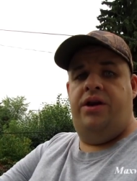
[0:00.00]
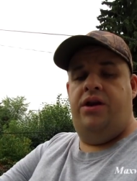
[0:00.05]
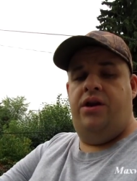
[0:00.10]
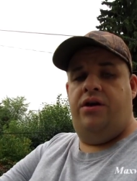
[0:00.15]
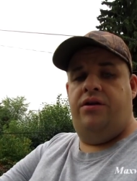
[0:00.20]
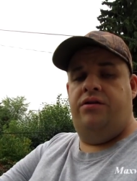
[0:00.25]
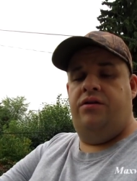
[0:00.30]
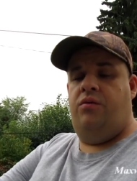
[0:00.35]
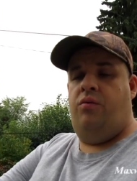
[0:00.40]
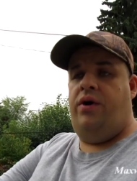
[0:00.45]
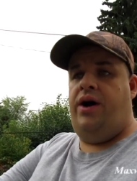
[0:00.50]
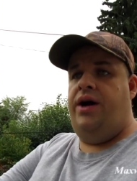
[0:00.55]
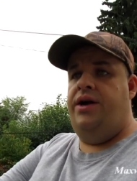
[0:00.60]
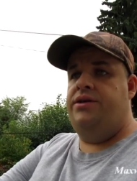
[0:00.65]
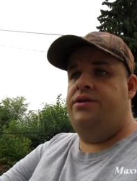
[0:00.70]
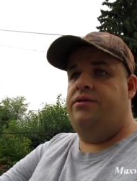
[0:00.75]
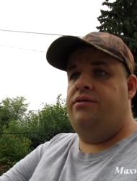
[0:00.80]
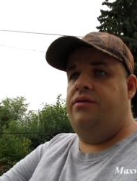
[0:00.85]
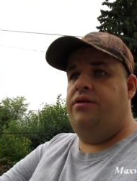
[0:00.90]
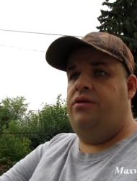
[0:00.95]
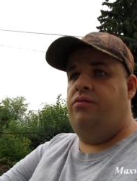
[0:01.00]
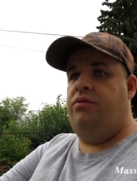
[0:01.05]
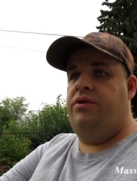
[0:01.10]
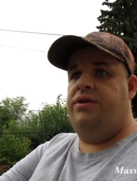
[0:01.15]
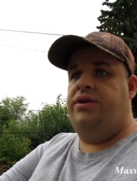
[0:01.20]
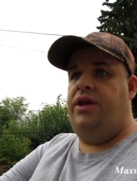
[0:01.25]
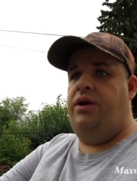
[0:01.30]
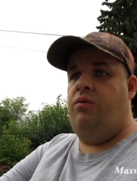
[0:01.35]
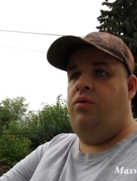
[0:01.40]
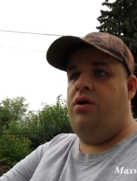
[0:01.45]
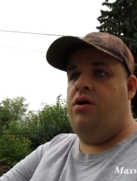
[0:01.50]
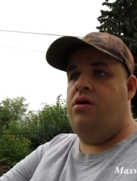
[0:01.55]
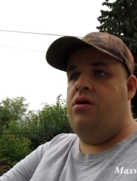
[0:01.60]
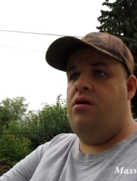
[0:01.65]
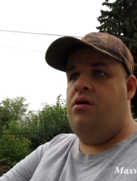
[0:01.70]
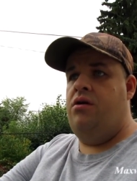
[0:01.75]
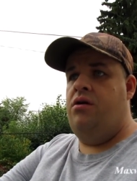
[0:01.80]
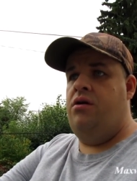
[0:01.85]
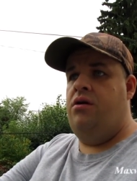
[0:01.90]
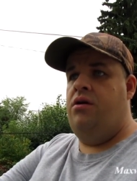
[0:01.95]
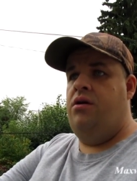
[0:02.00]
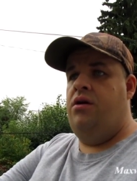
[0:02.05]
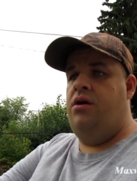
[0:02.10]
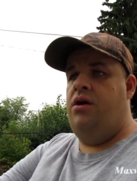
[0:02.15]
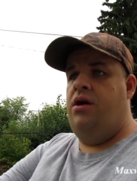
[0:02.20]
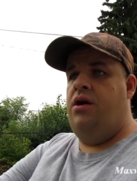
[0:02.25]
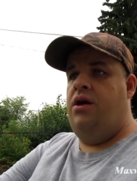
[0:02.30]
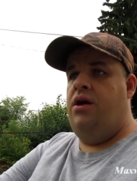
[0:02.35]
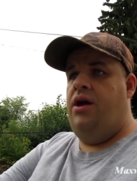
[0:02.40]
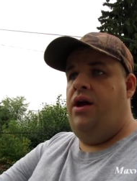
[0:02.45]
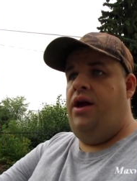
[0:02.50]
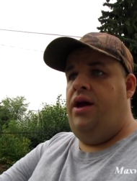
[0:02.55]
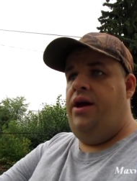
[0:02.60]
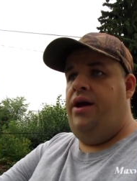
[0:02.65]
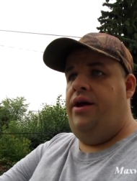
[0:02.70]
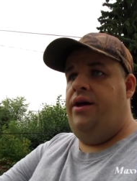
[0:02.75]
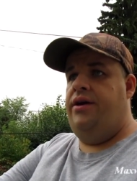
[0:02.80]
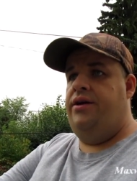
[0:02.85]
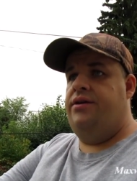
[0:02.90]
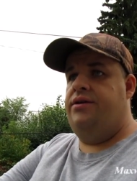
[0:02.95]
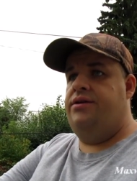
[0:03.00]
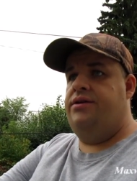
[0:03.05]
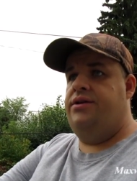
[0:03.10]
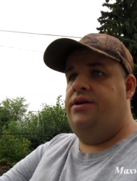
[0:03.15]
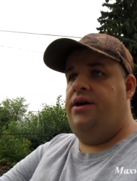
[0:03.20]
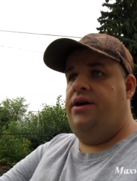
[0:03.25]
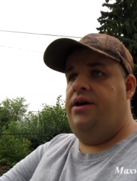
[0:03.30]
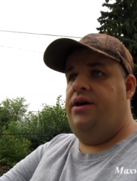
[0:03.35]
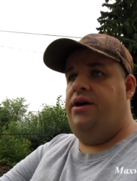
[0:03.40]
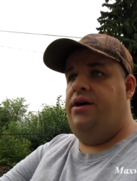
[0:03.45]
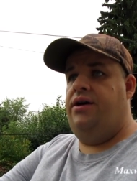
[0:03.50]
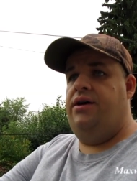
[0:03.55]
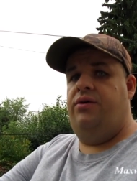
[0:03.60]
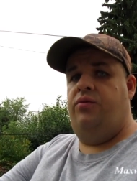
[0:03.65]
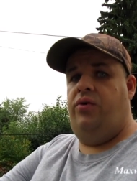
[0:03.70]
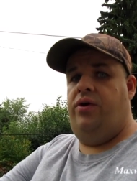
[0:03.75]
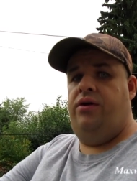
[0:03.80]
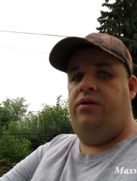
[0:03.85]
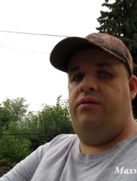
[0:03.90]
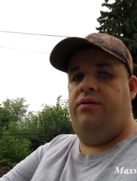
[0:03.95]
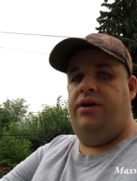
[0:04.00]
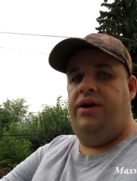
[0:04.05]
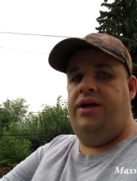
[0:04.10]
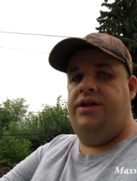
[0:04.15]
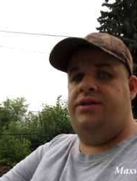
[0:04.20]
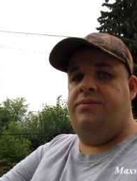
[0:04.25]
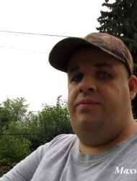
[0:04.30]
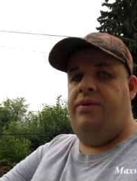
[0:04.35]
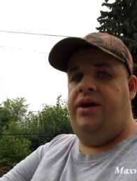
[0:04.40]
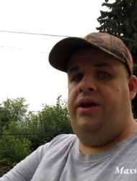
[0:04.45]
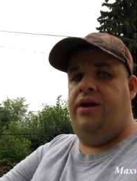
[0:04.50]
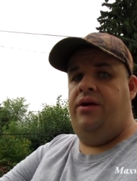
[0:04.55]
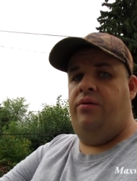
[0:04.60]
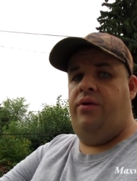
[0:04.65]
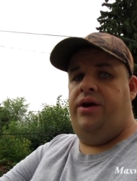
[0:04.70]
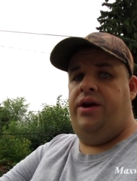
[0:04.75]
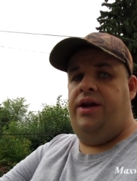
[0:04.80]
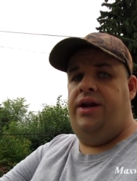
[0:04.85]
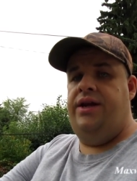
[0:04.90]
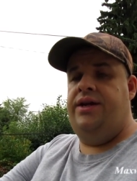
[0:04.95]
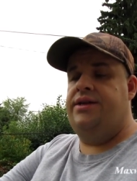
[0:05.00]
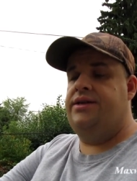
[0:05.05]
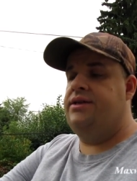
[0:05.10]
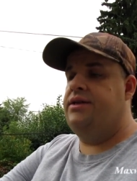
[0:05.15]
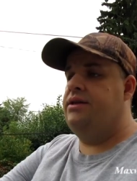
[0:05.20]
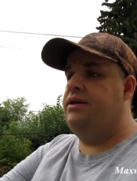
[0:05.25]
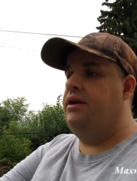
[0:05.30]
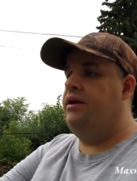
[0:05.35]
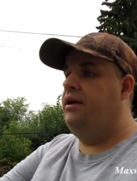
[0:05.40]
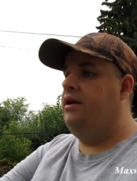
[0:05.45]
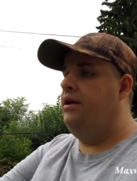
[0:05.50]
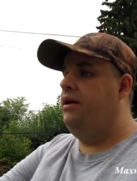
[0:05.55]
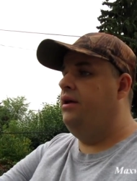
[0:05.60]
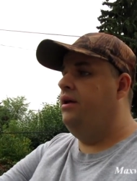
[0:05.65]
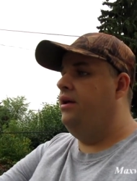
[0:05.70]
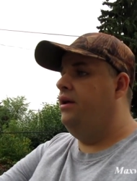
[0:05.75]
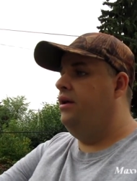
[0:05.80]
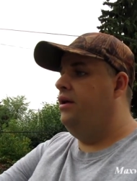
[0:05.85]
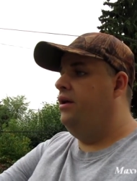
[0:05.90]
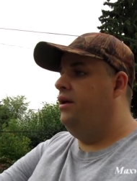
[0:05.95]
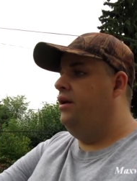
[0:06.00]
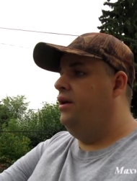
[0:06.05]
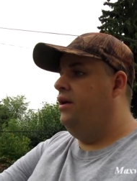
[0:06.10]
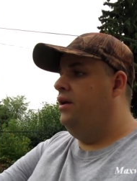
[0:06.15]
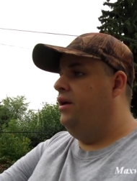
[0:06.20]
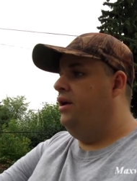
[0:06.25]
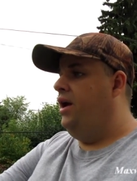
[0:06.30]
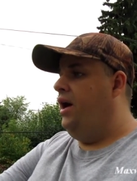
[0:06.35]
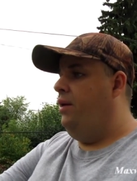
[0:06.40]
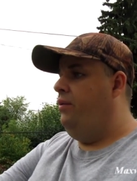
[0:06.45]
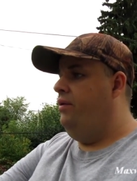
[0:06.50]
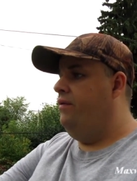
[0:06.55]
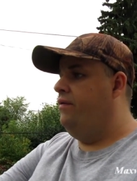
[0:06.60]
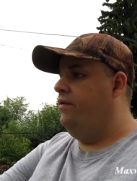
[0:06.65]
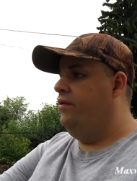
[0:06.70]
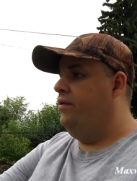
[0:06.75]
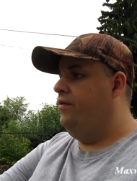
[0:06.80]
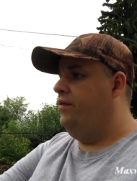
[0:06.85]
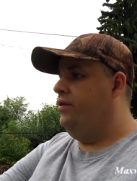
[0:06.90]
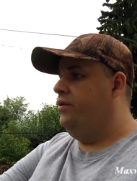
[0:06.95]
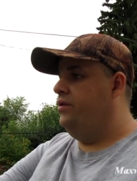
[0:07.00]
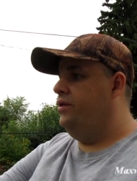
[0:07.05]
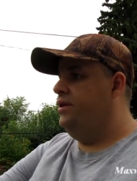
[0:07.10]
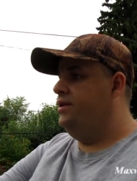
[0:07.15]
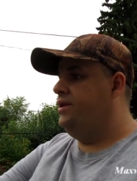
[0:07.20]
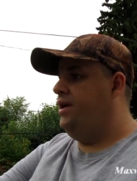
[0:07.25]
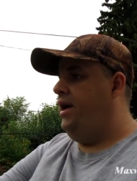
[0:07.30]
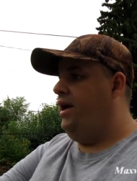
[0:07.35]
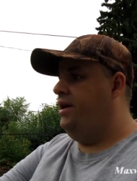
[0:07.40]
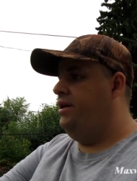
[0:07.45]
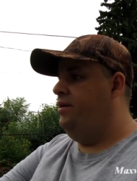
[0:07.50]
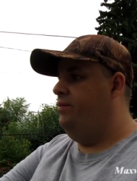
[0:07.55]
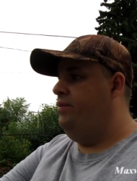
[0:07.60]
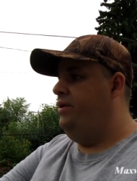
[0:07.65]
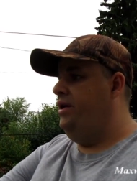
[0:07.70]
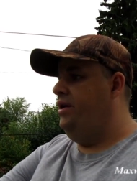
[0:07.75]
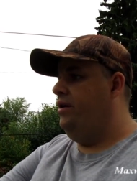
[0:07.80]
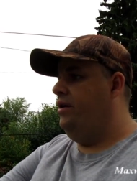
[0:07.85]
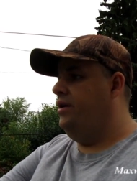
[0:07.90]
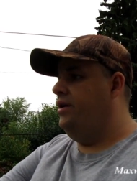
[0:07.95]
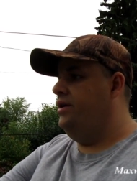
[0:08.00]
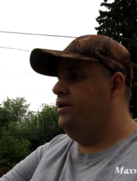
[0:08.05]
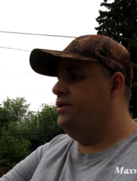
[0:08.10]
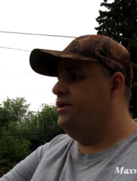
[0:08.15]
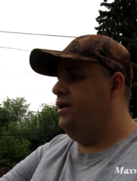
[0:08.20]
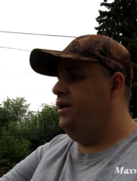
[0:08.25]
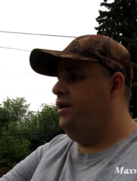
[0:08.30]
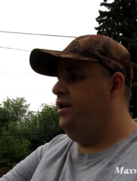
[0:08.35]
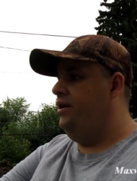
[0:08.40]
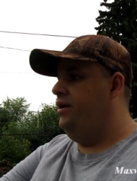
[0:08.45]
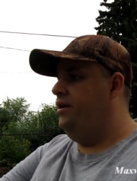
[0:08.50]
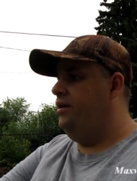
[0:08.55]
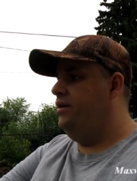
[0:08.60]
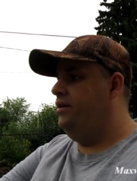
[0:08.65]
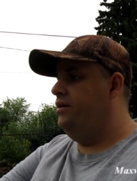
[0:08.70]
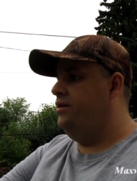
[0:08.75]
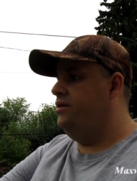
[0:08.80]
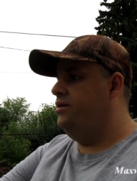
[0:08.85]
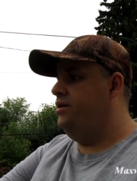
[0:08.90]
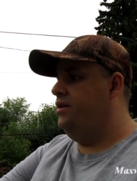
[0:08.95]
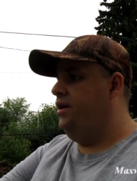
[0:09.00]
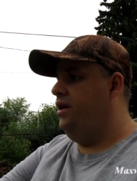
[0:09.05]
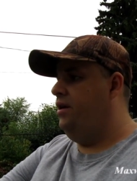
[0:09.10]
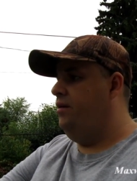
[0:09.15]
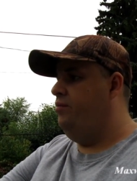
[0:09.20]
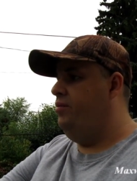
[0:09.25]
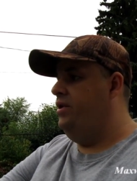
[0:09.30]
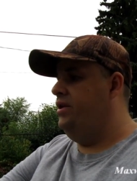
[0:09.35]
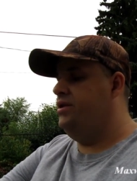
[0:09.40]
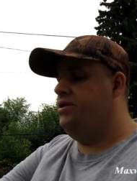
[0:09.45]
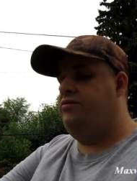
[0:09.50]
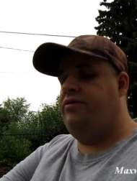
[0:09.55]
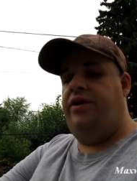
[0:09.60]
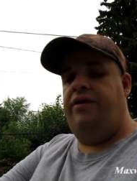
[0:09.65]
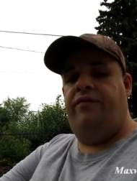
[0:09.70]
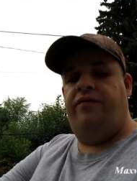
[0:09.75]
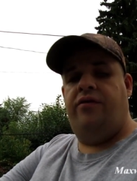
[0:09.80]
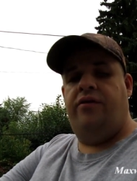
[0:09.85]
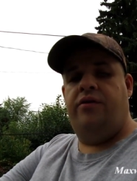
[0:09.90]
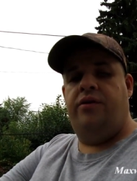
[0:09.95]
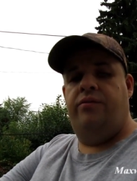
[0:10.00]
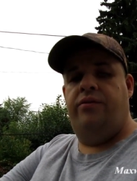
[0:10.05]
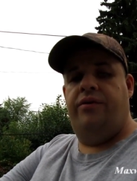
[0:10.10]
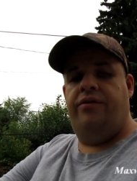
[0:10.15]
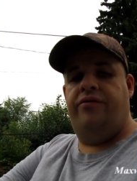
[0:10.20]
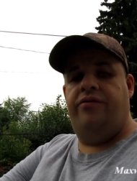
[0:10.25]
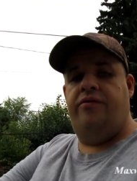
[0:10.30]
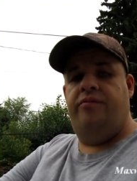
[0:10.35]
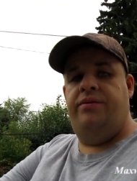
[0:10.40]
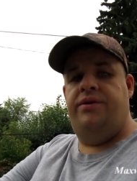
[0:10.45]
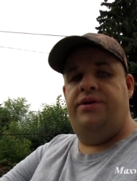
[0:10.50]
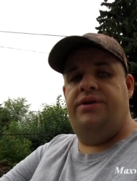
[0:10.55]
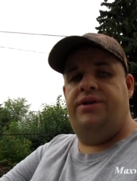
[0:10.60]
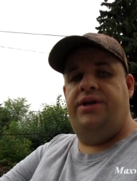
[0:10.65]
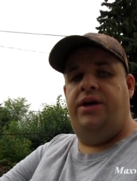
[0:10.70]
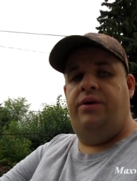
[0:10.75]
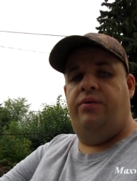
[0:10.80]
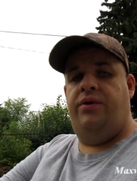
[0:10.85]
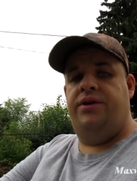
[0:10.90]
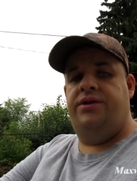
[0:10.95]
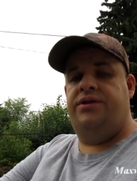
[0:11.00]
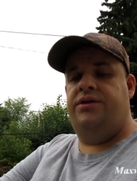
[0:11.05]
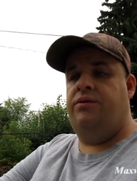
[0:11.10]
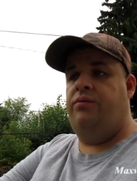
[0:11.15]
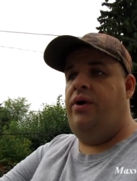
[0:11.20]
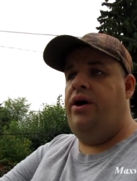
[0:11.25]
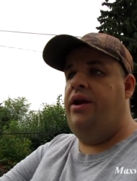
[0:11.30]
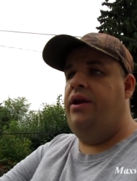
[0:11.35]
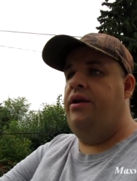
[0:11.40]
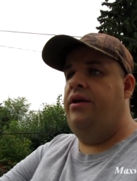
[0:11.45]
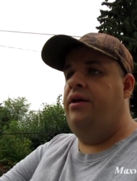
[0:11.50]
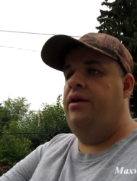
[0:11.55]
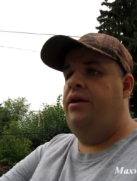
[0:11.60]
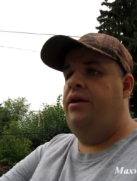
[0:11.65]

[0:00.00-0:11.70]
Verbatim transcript: been none the wiser than what they were and uh, well, it's being what it is. However, of course, I had to be honest and uh, be straightforward with them and say what's the what.